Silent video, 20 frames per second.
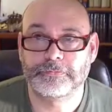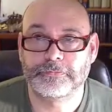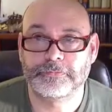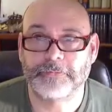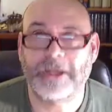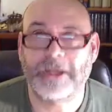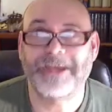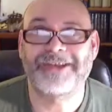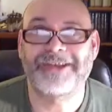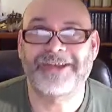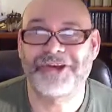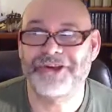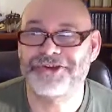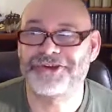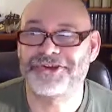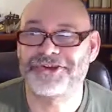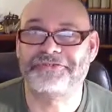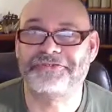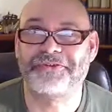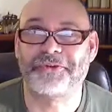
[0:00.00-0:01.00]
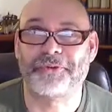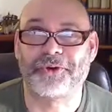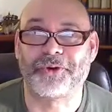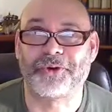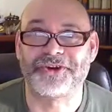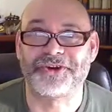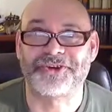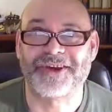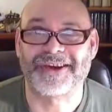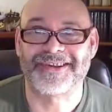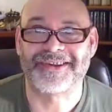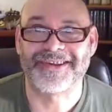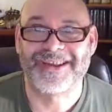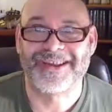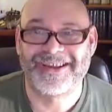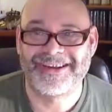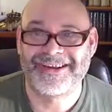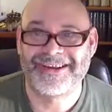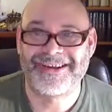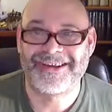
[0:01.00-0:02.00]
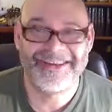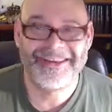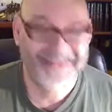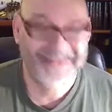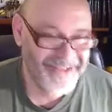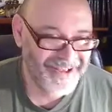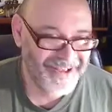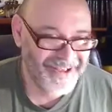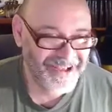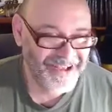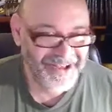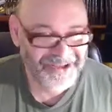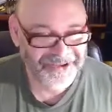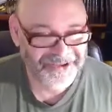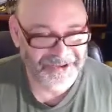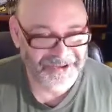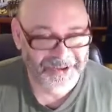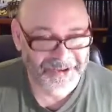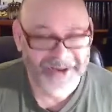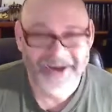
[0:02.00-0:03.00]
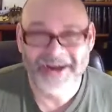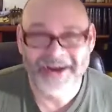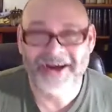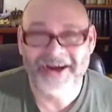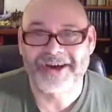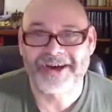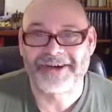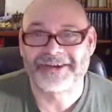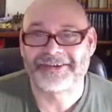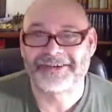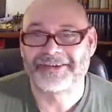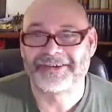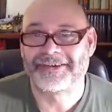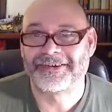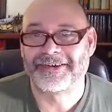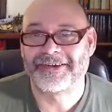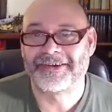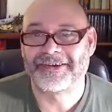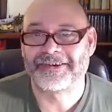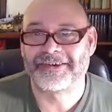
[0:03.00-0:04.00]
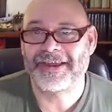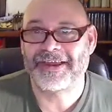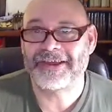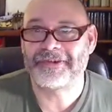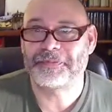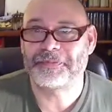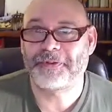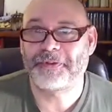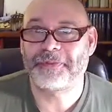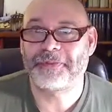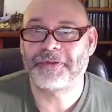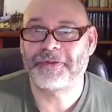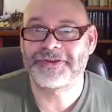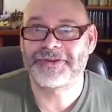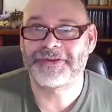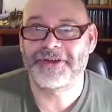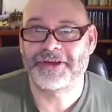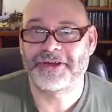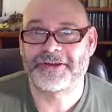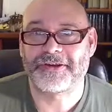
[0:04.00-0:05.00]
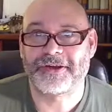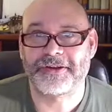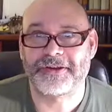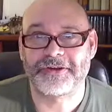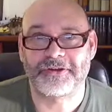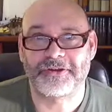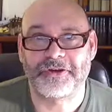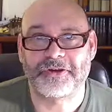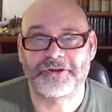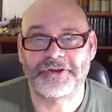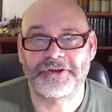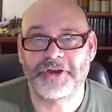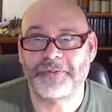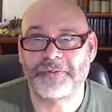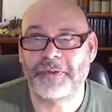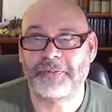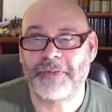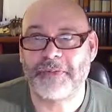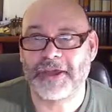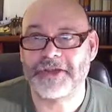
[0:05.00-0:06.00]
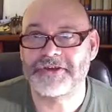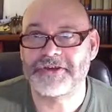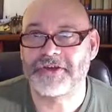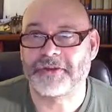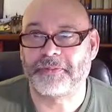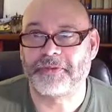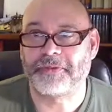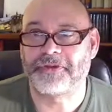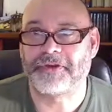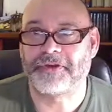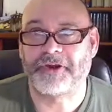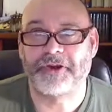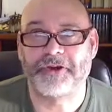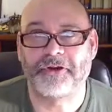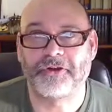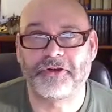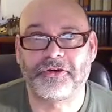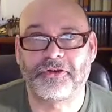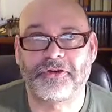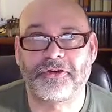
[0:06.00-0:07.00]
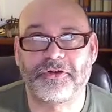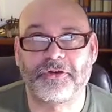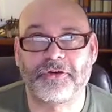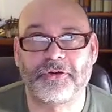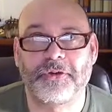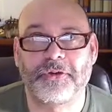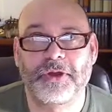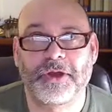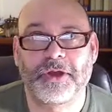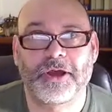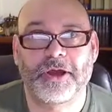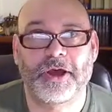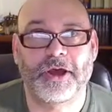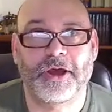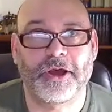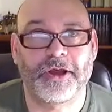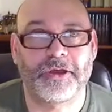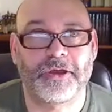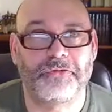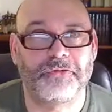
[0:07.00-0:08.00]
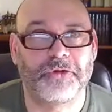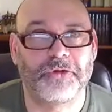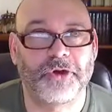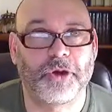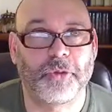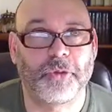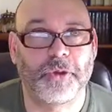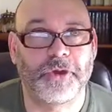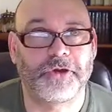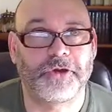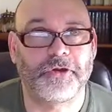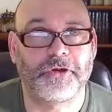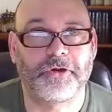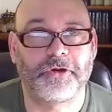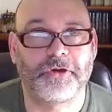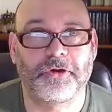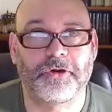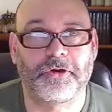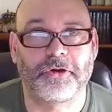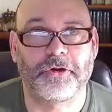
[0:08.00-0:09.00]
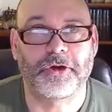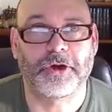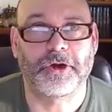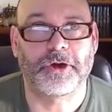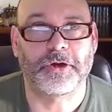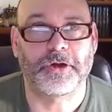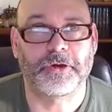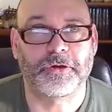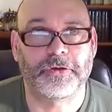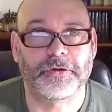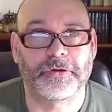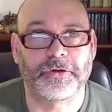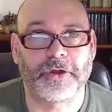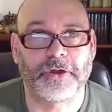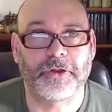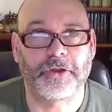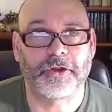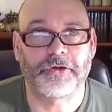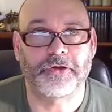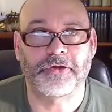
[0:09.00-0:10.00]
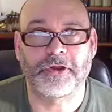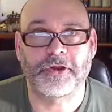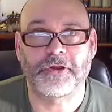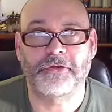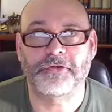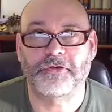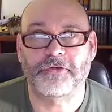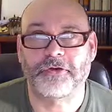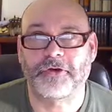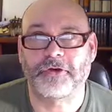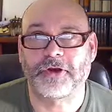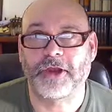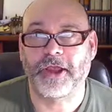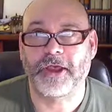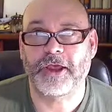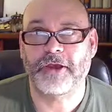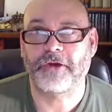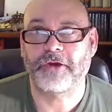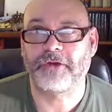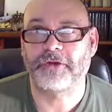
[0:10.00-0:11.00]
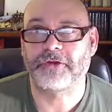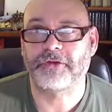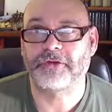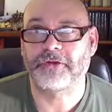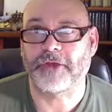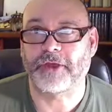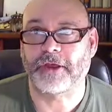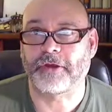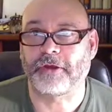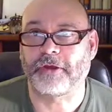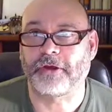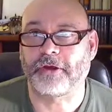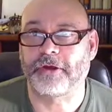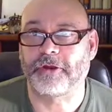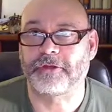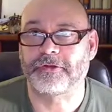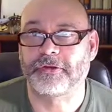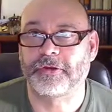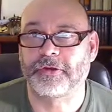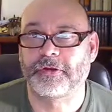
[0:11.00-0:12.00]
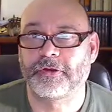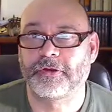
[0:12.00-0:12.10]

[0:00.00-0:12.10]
I can teach you a few word tricks. So that's pretty much it. There should be page numbers on here too. If you go into your, I think it's insert and headers. Yeah, here it is.